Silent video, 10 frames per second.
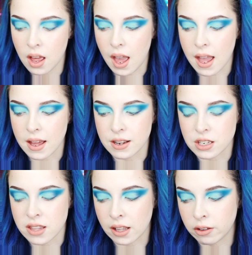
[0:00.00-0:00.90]

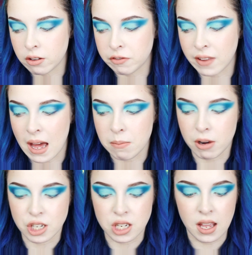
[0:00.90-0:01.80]
and that little flat
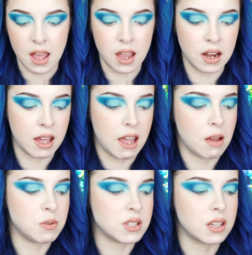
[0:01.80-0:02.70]
brush again. I
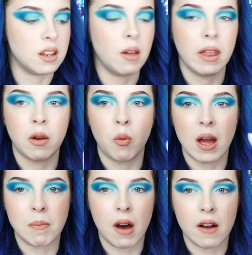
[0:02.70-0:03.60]
am just gonna like
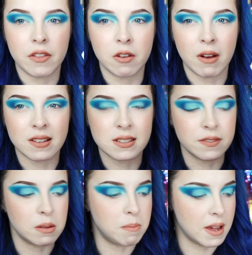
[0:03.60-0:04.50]
wipe off the rest
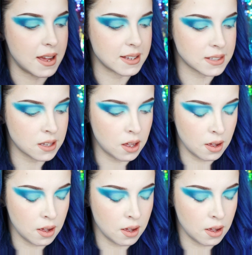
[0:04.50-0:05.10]
of the base.